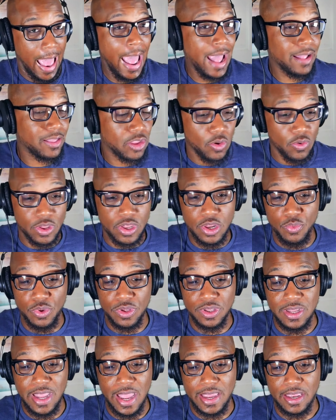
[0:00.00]
I thought she
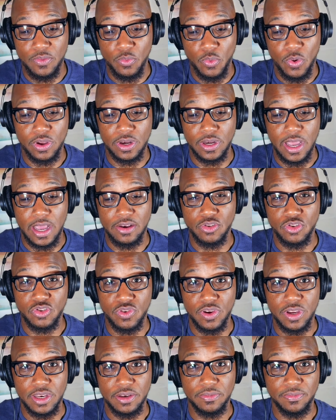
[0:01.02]
was naked walking down the
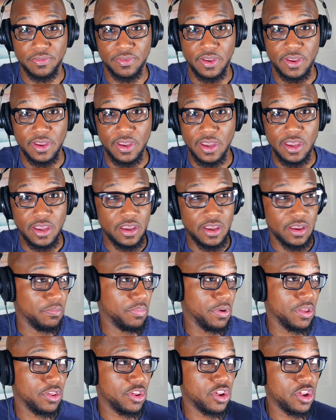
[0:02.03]
street,
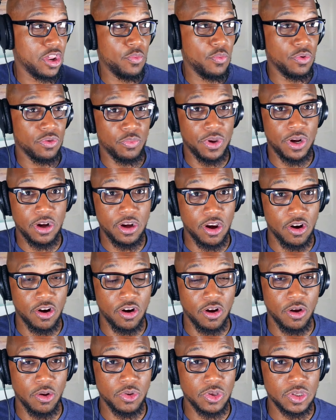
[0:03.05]
but she was with her
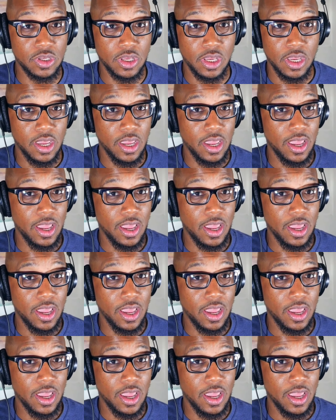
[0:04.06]
girls.